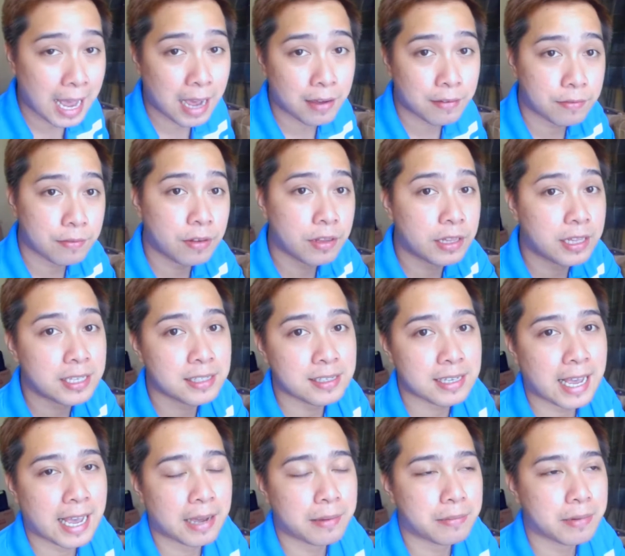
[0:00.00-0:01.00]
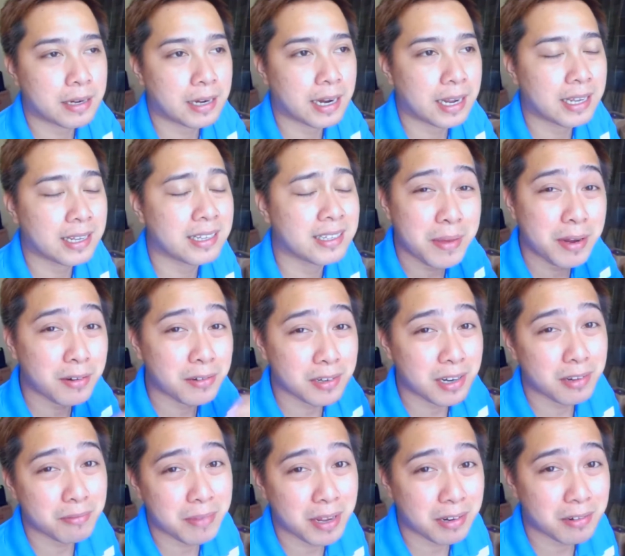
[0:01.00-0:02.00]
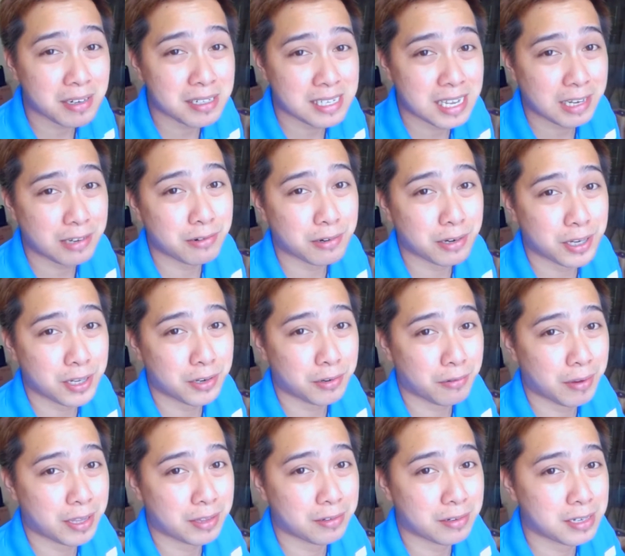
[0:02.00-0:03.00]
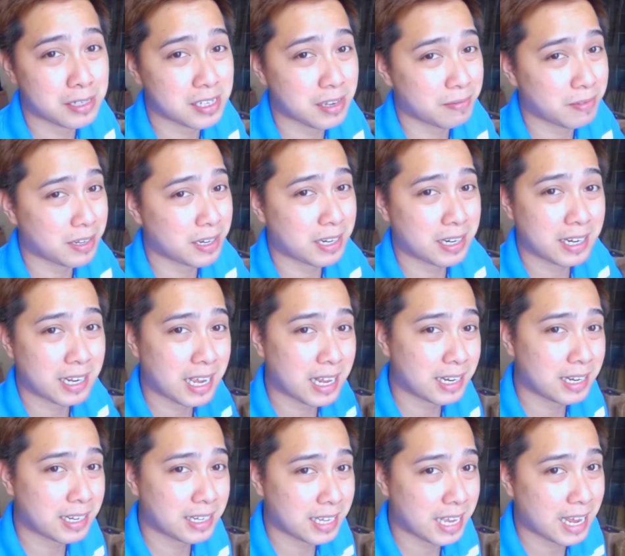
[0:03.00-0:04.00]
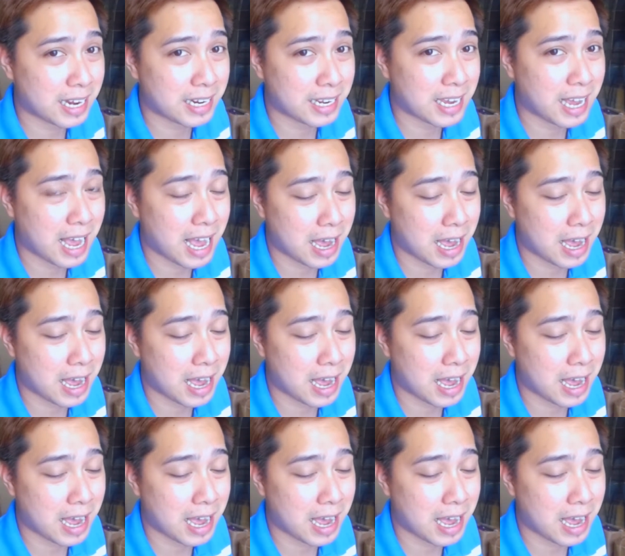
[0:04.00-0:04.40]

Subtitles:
have on this camera. And meron kasi kong kinukwento na something na nangyari